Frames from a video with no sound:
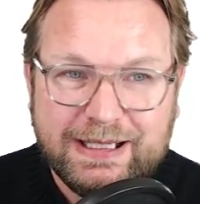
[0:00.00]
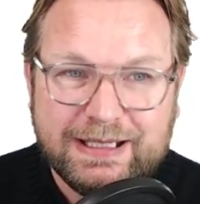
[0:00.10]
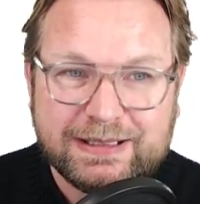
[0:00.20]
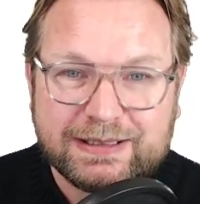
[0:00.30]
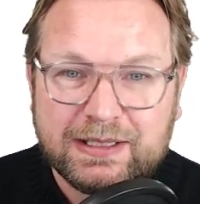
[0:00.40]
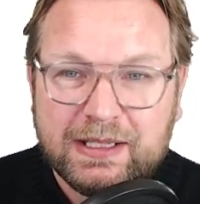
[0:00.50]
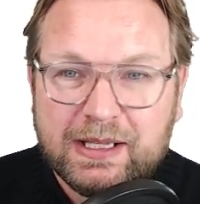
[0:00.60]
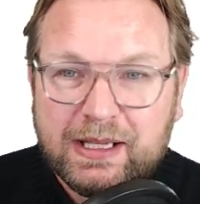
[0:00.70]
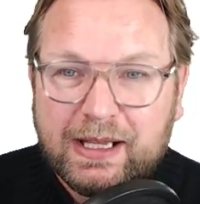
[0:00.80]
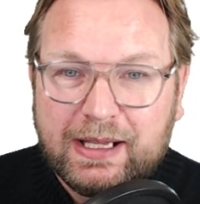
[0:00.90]
is
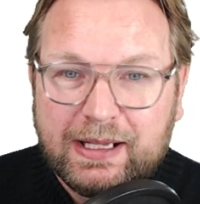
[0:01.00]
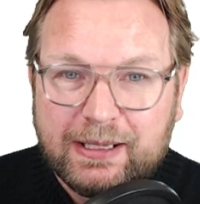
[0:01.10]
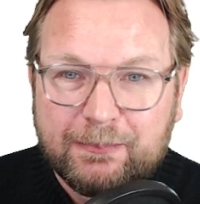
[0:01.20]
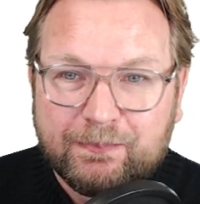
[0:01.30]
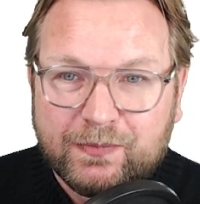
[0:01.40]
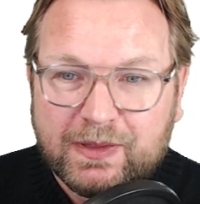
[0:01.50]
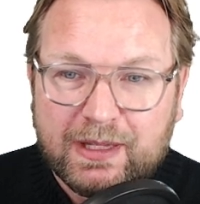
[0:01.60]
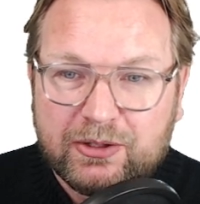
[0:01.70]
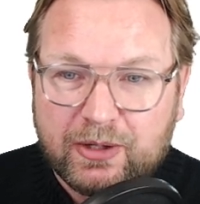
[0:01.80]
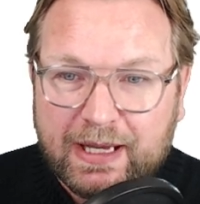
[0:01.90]

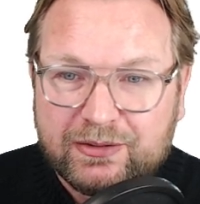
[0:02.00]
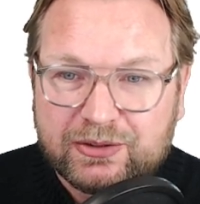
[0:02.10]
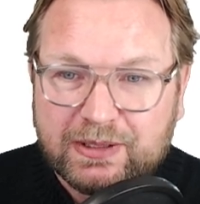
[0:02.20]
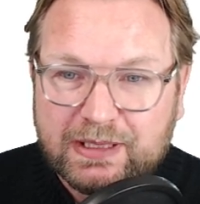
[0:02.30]
that you're answering.